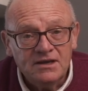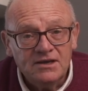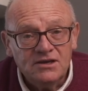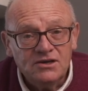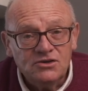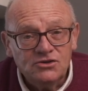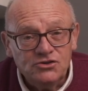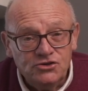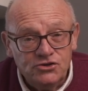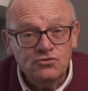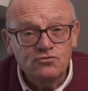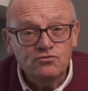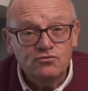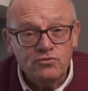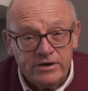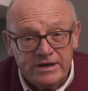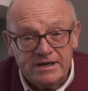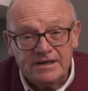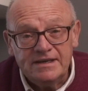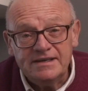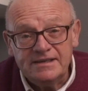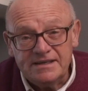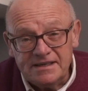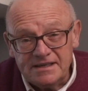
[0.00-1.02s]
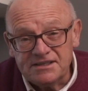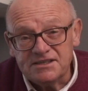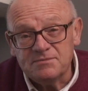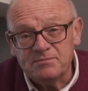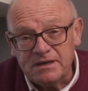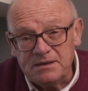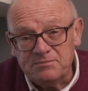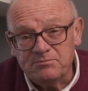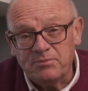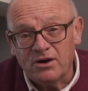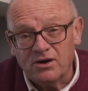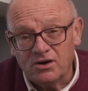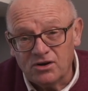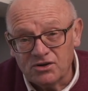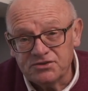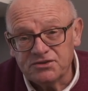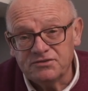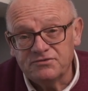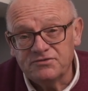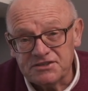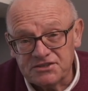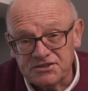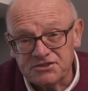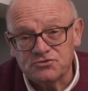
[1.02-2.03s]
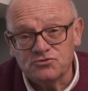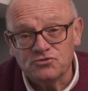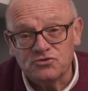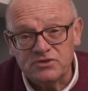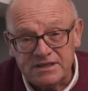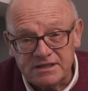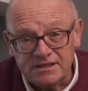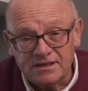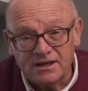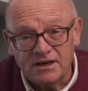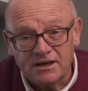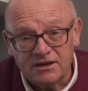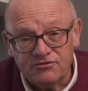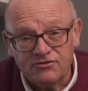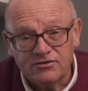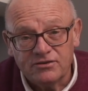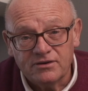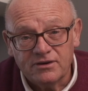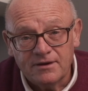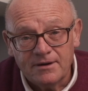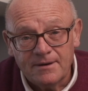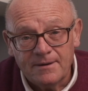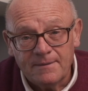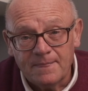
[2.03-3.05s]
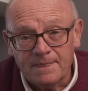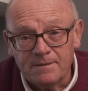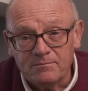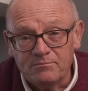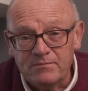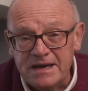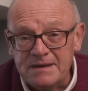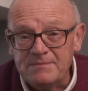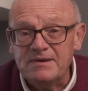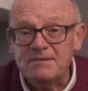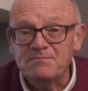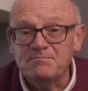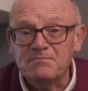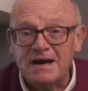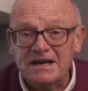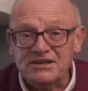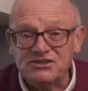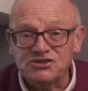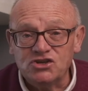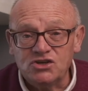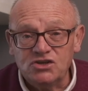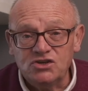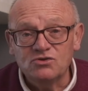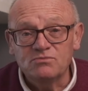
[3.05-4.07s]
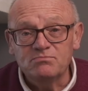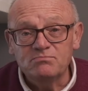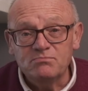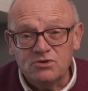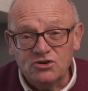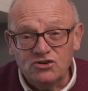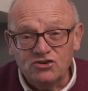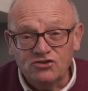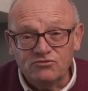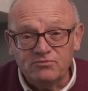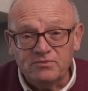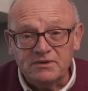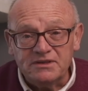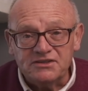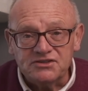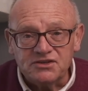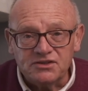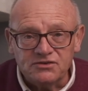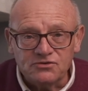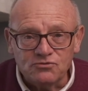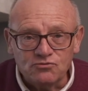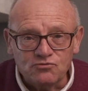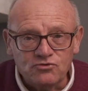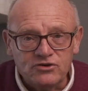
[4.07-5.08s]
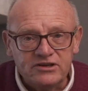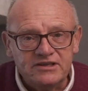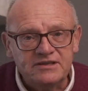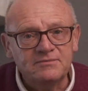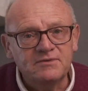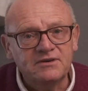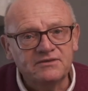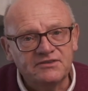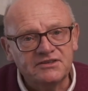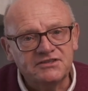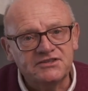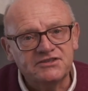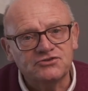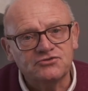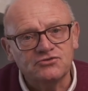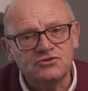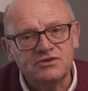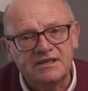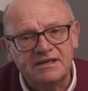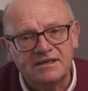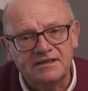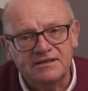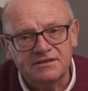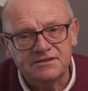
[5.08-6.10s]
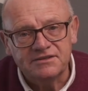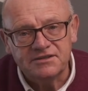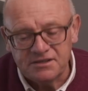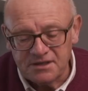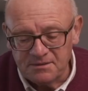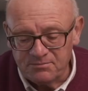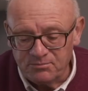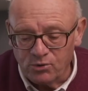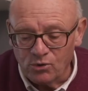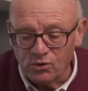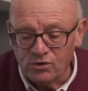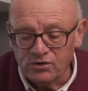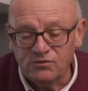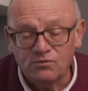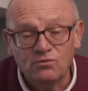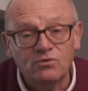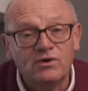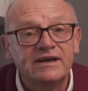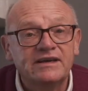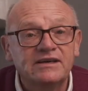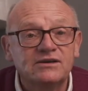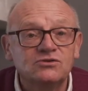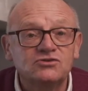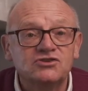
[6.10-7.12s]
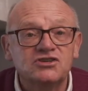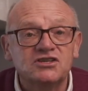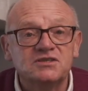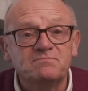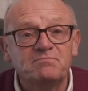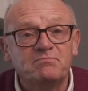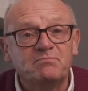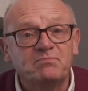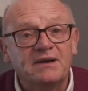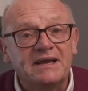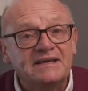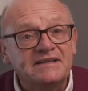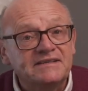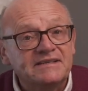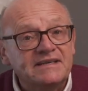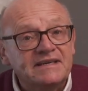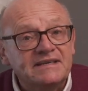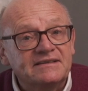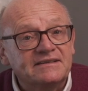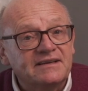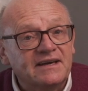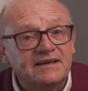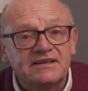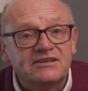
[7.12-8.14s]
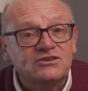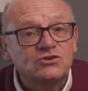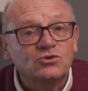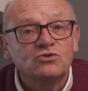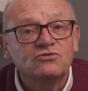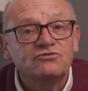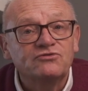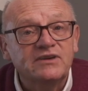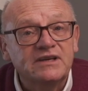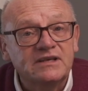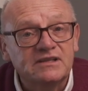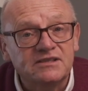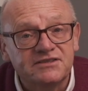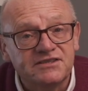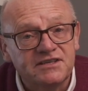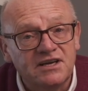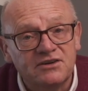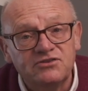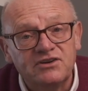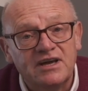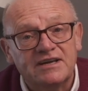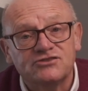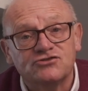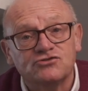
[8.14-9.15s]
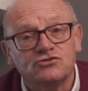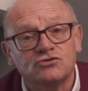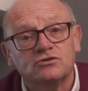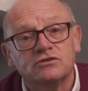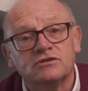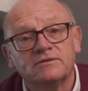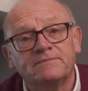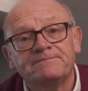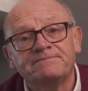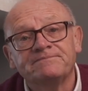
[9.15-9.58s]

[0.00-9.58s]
You really need to be part of the street life maybe matching your movement to the rhythm of the street to the point where you just blend in and it all feels so natural.